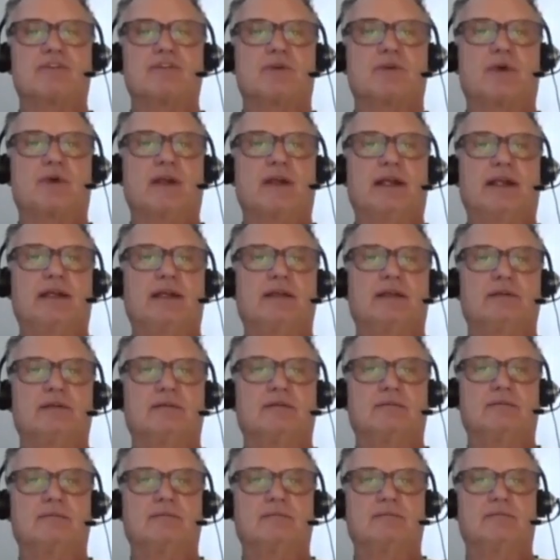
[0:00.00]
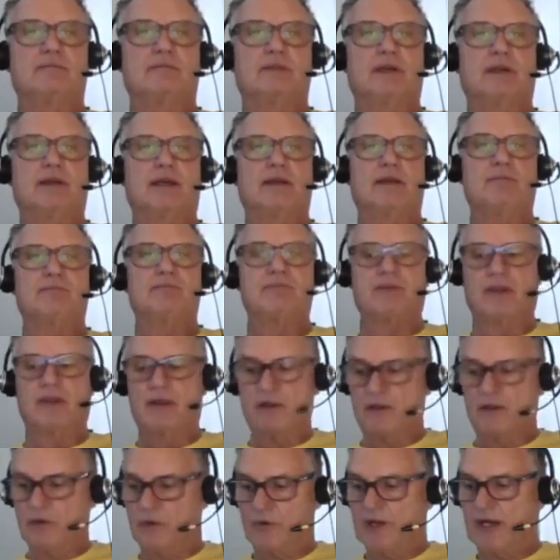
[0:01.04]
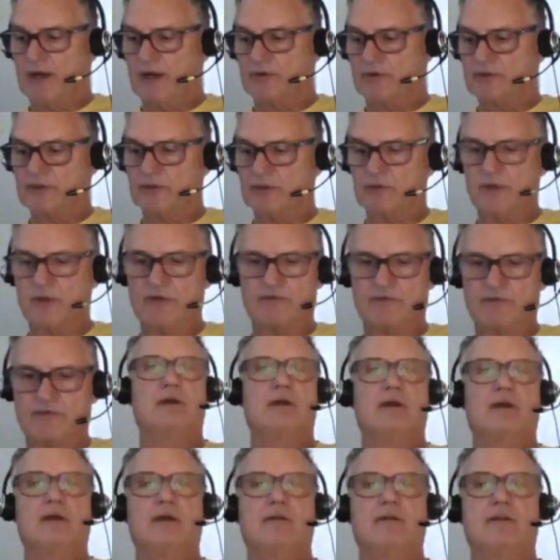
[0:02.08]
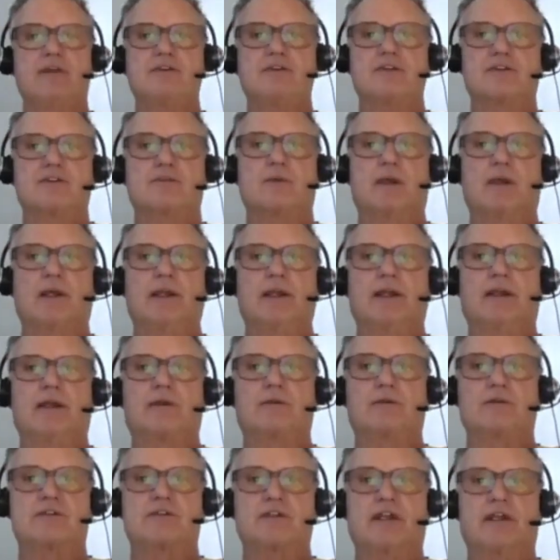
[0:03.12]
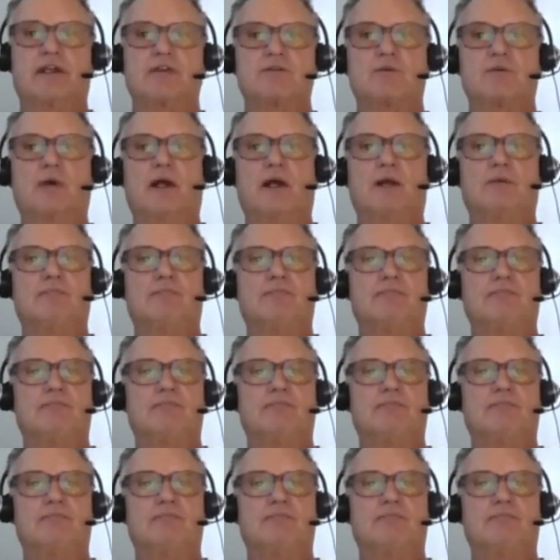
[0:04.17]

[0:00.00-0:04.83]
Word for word: Okay? Go down to uh, verse fourteen. This is really interesting as well.